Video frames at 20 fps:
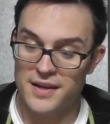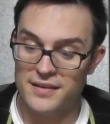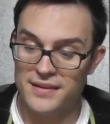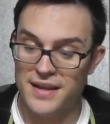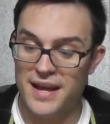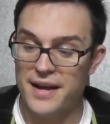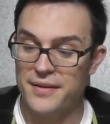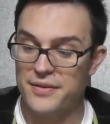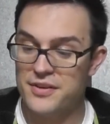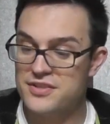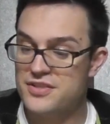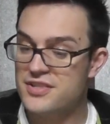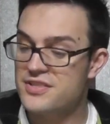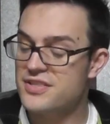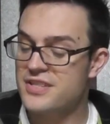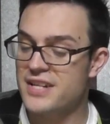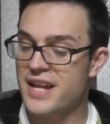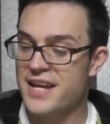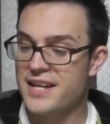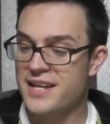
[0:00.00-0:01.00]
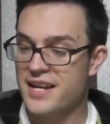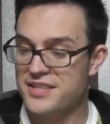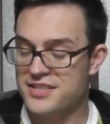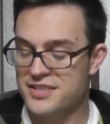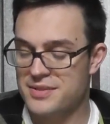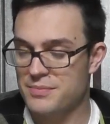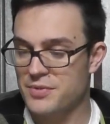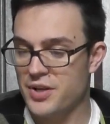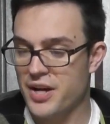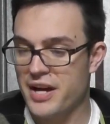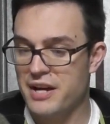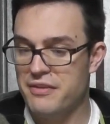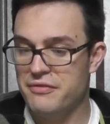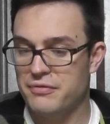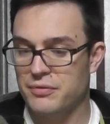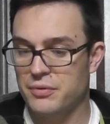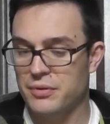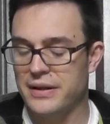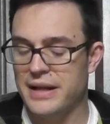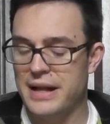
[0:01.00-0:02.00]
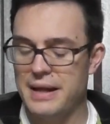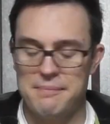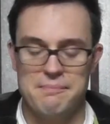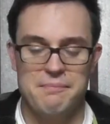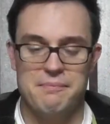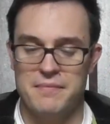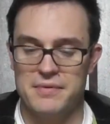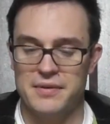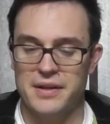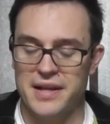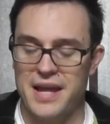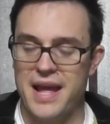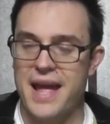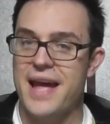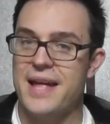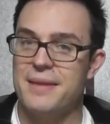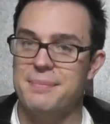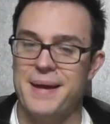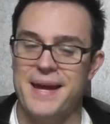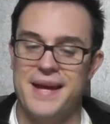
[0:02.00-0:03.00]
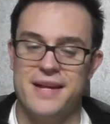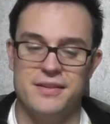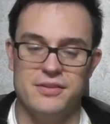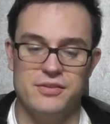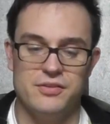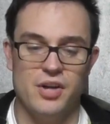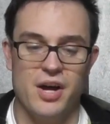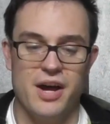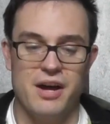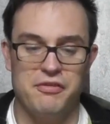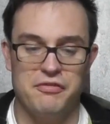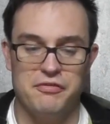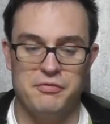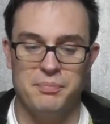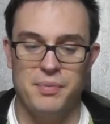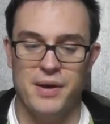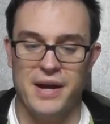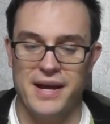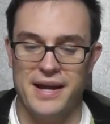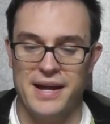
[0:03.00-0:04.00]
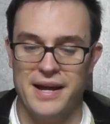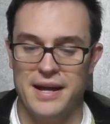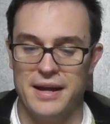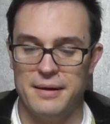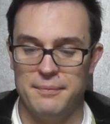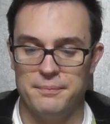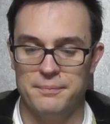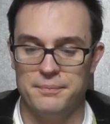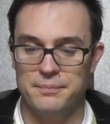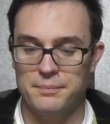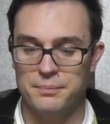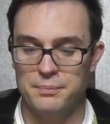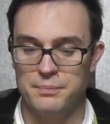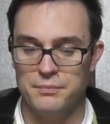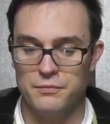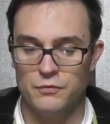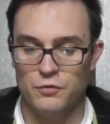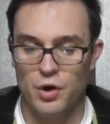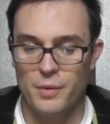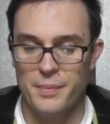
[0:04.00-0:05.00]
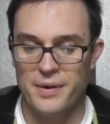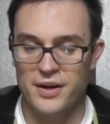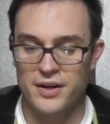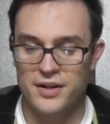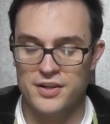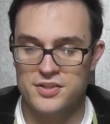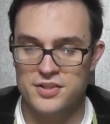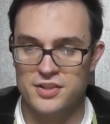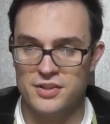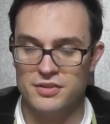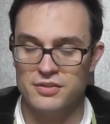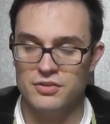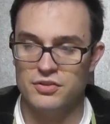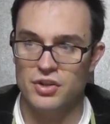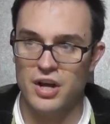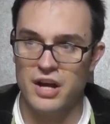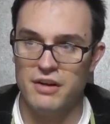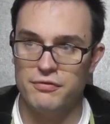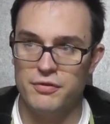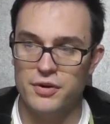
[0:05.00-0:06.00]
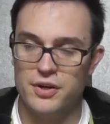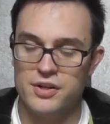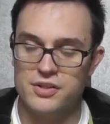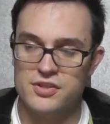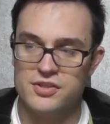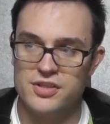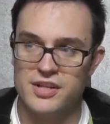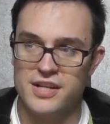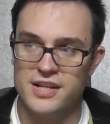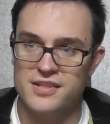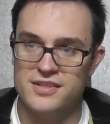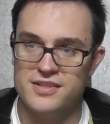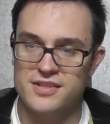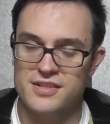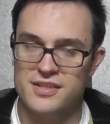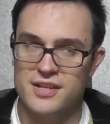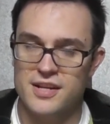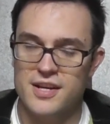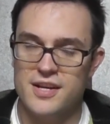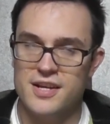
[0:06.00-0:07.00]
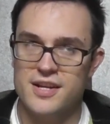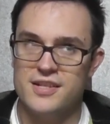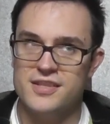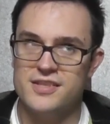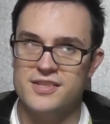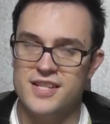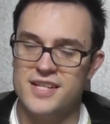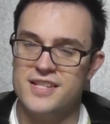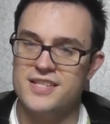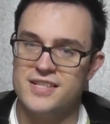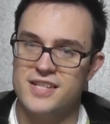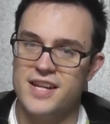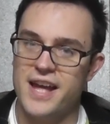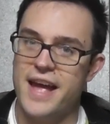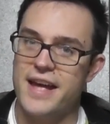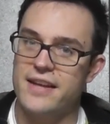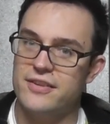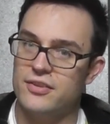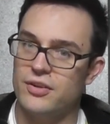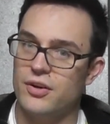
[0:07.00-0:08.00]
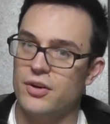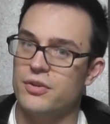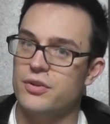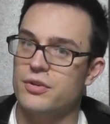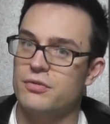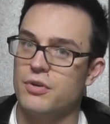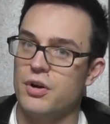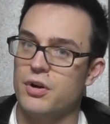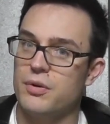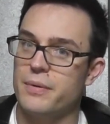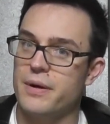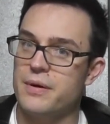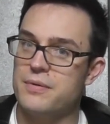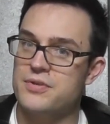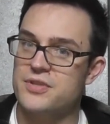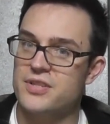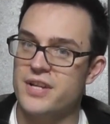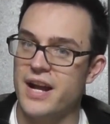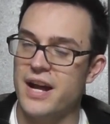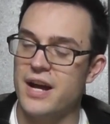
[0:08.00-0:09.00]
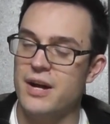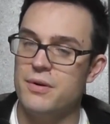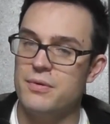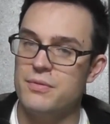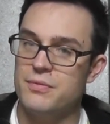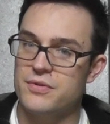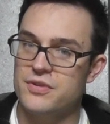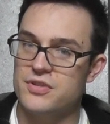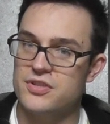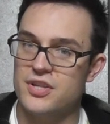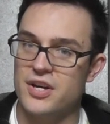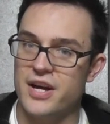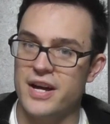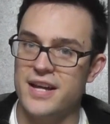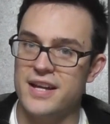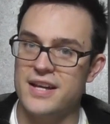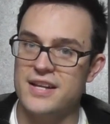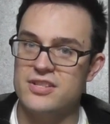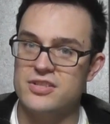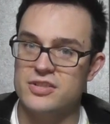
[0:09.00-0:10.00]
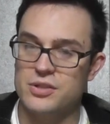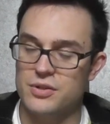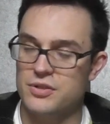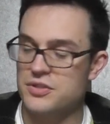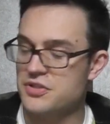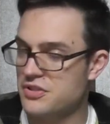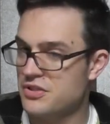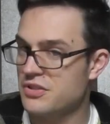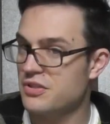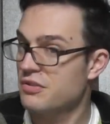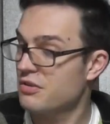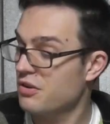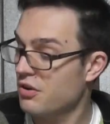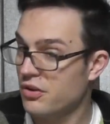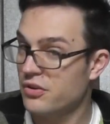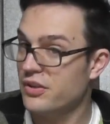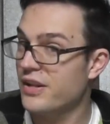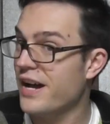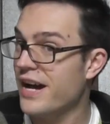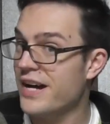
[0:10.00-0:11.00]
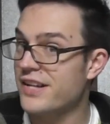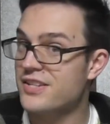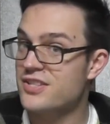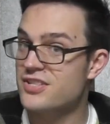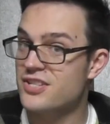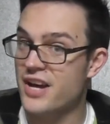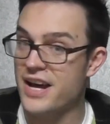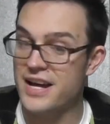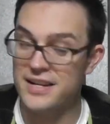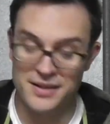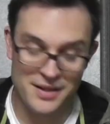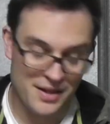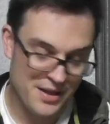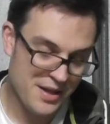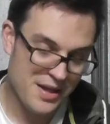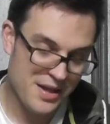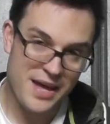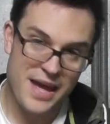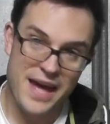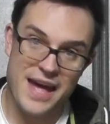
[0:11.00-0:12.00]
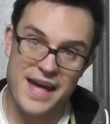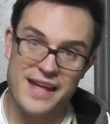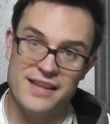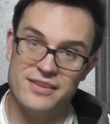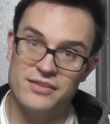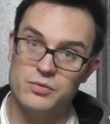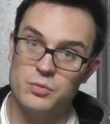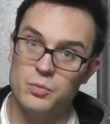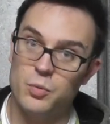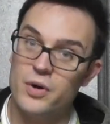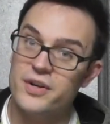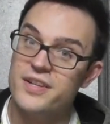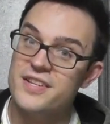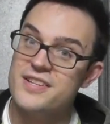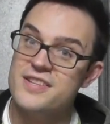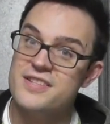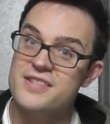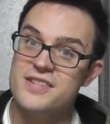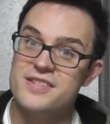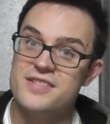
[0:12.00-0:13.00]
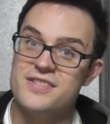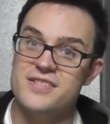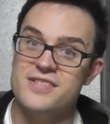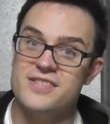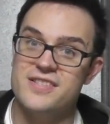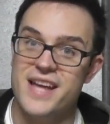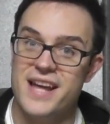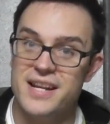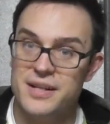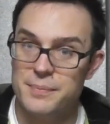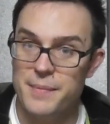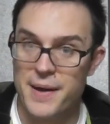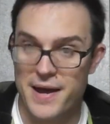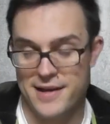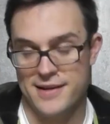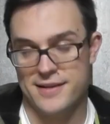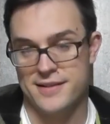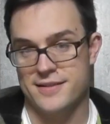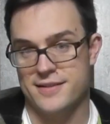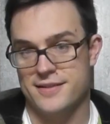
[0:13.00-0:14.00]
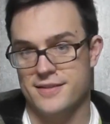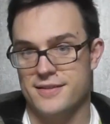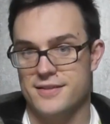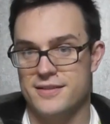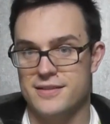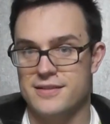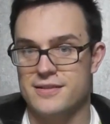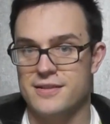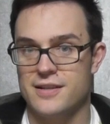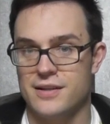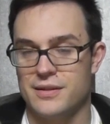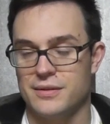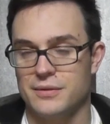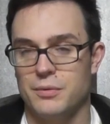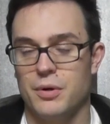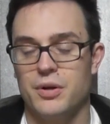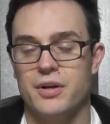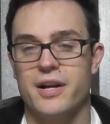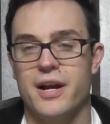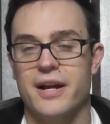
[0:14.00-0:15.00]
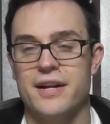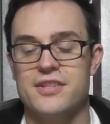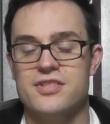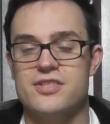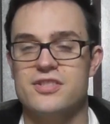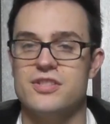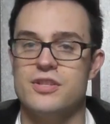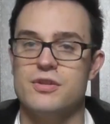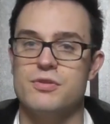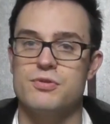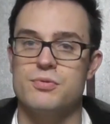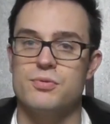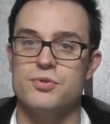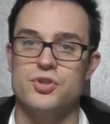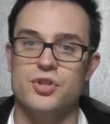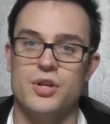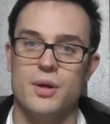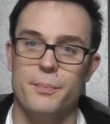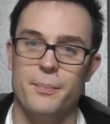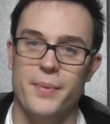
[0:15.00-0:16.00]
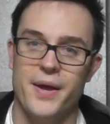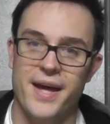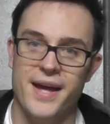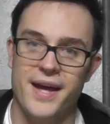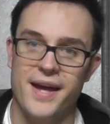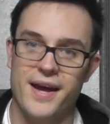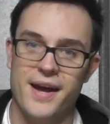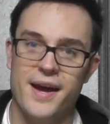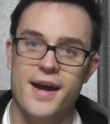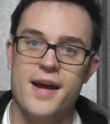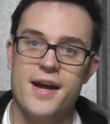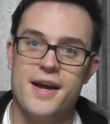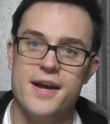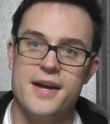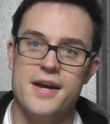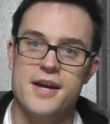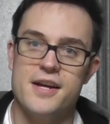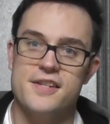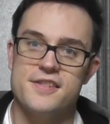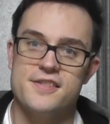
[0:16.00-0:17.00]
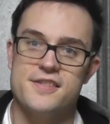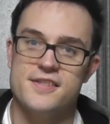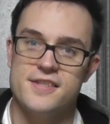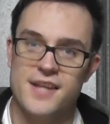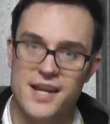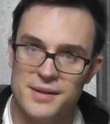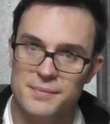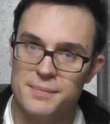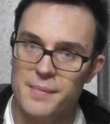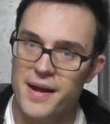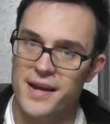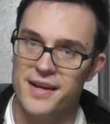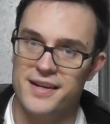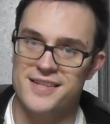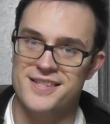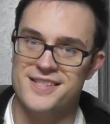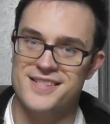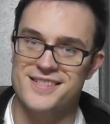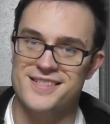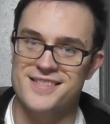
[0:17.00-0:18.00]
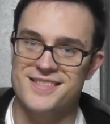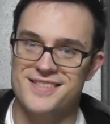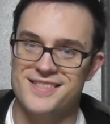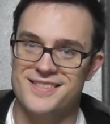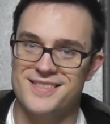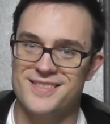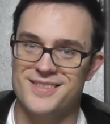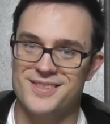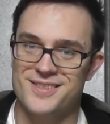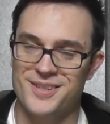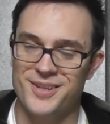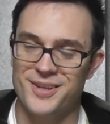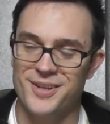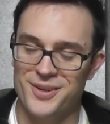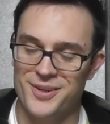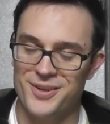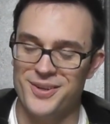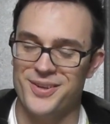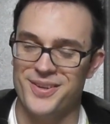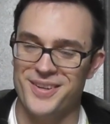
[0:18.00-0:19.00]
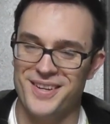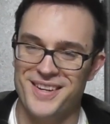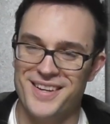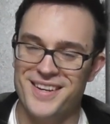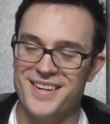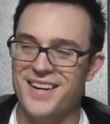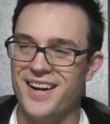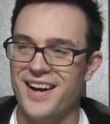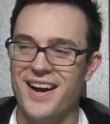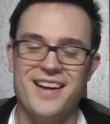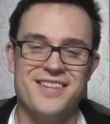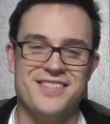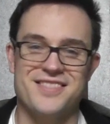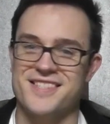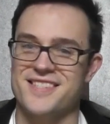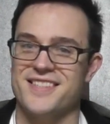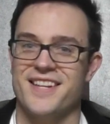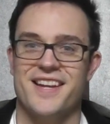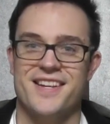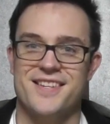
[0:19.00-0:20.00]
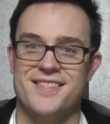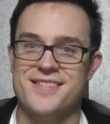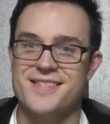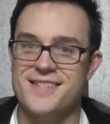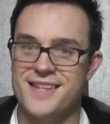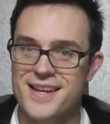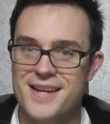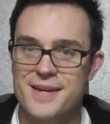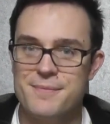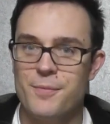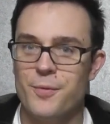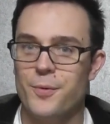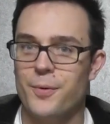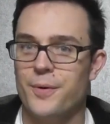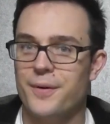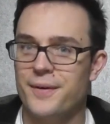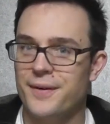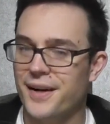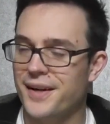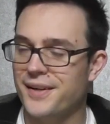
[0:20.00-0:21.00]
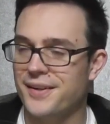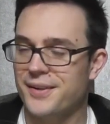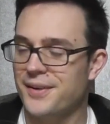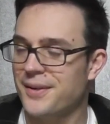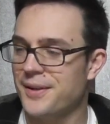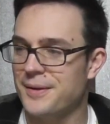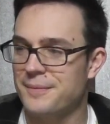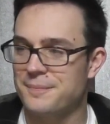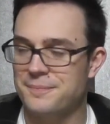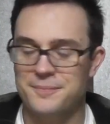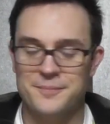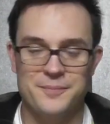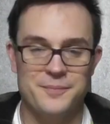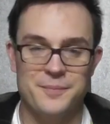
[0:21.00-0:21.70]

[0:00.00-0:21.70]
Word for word: Now this is in a custom knife, or like a handmade knife by Rob Erickson Knifeworks. It's 68 on the Rockwell scale, this guy here, so it's on the harder side. And what is Z Max steel? What kind of steels would you compare Z Max to? I just like Z more, I don't know.